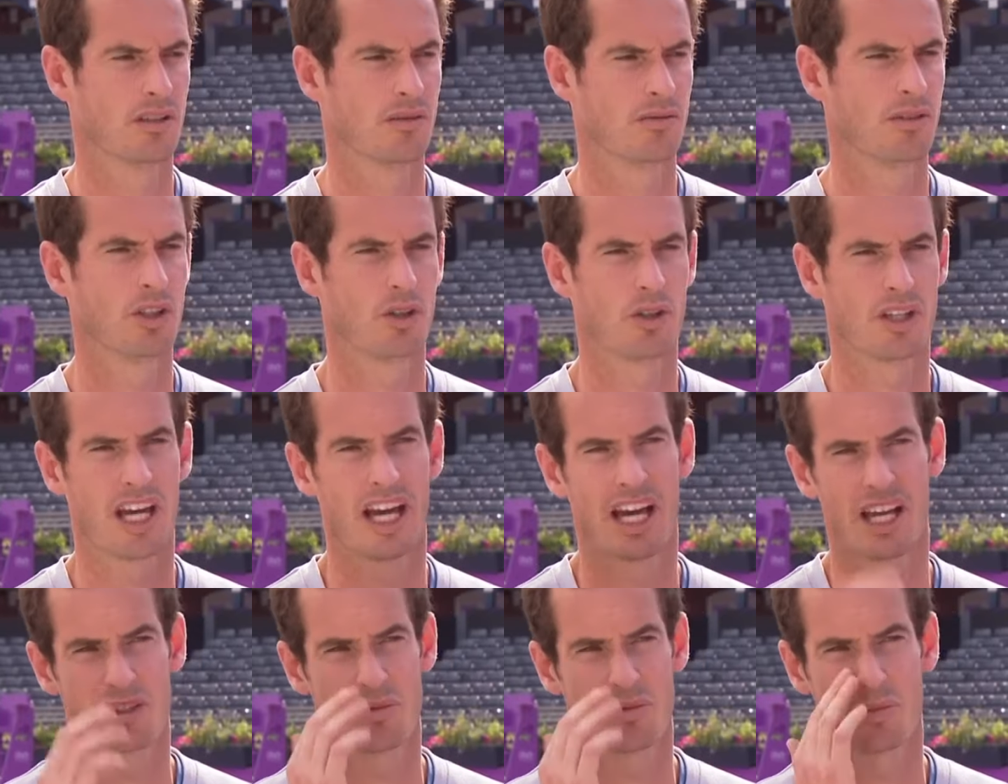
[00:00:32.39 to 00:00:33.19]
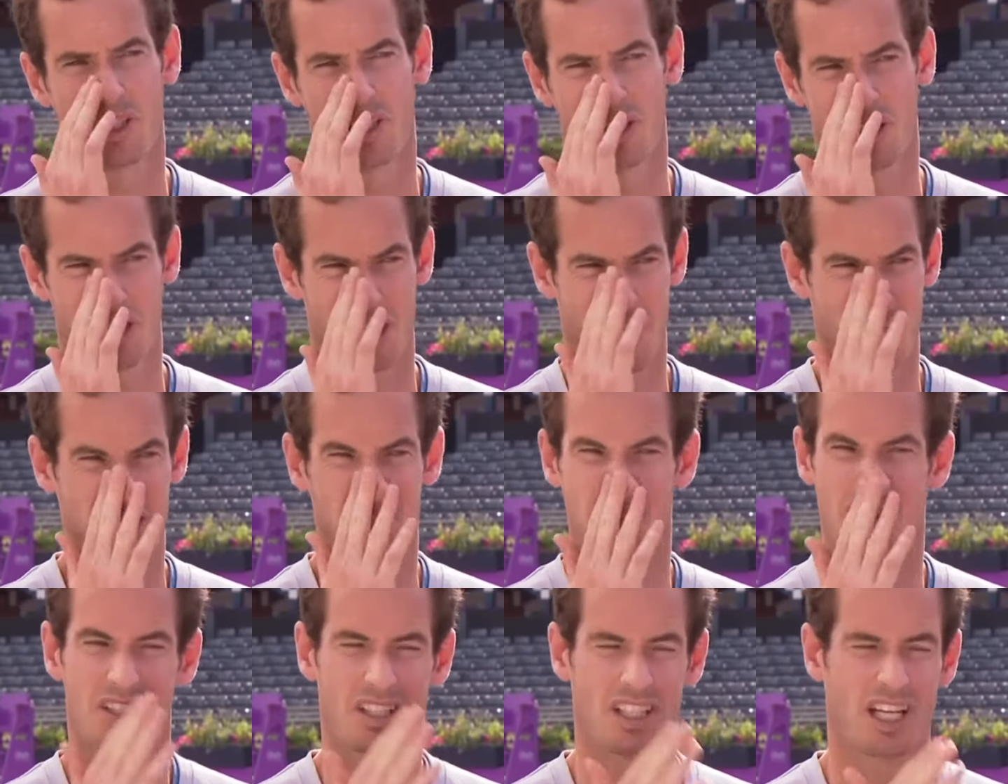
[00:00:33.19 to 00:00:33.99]
you know, that hasn't been the
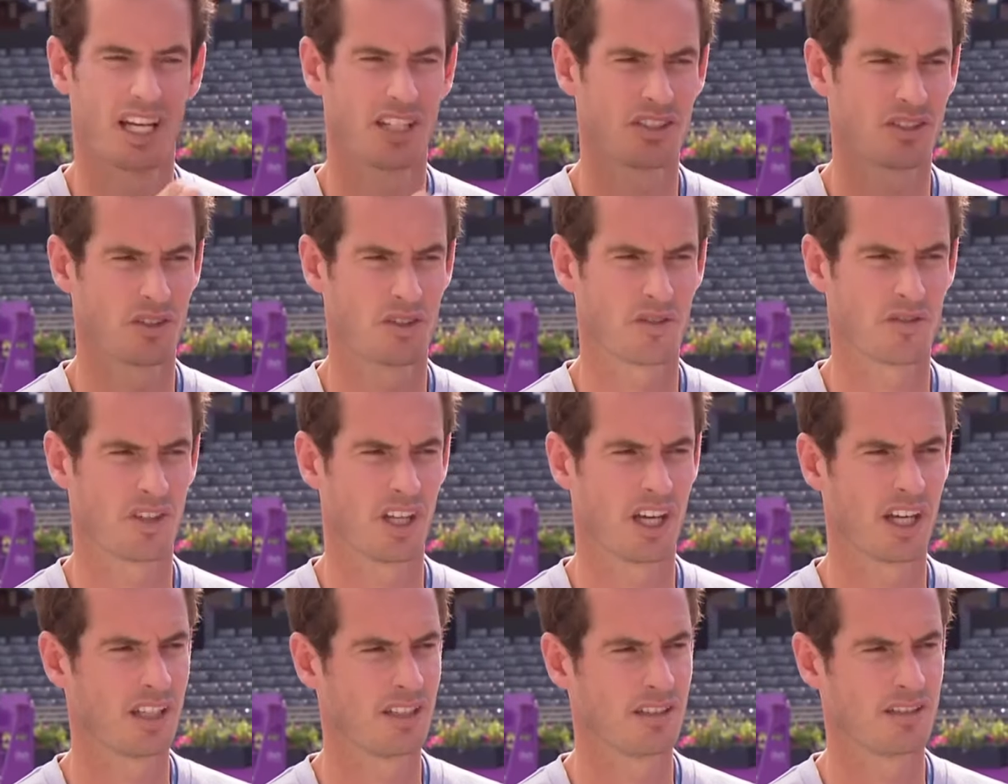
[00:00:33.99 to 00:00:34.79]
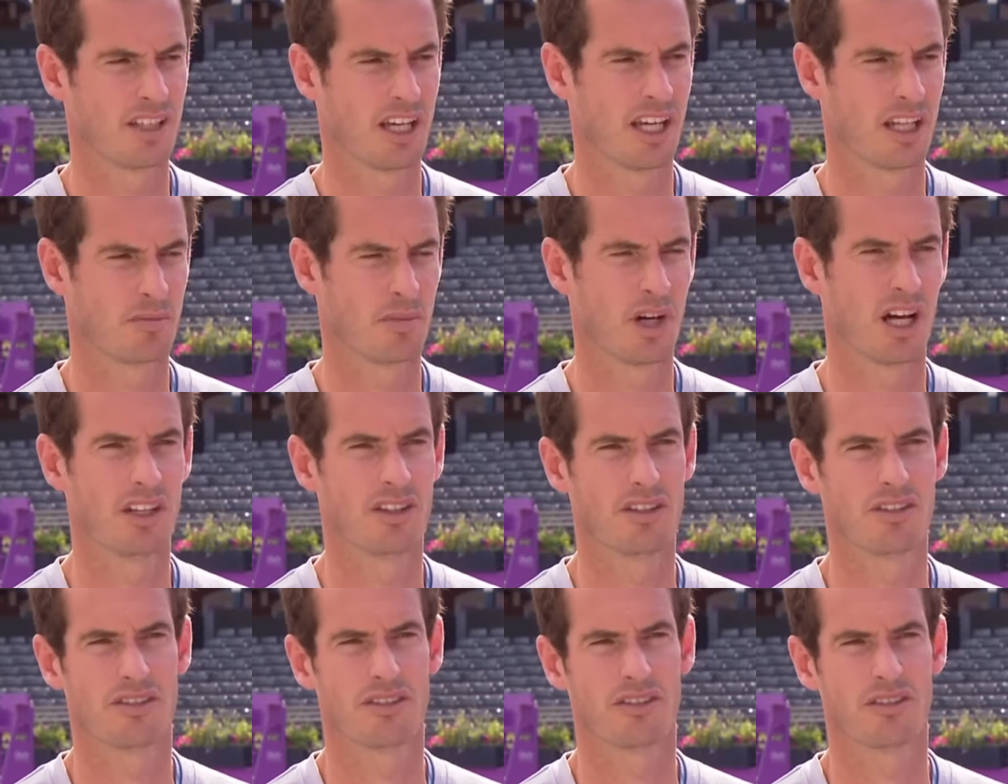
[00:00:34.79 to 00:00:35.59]
case the last sort of 9-10
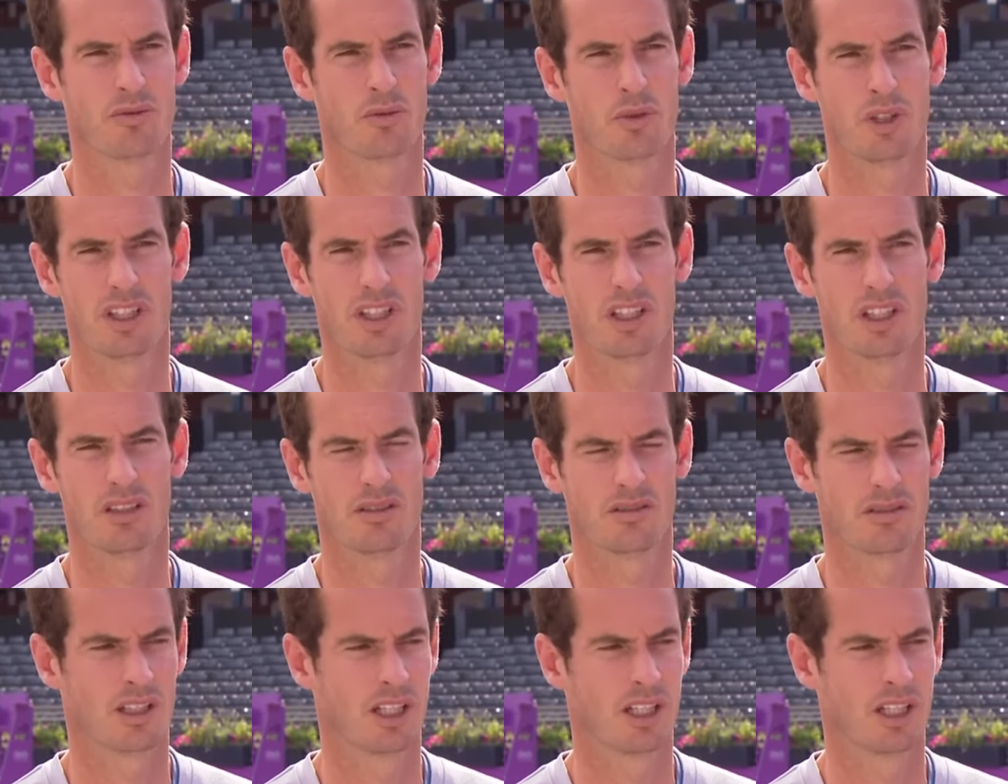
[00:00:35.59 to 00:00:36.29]
months really.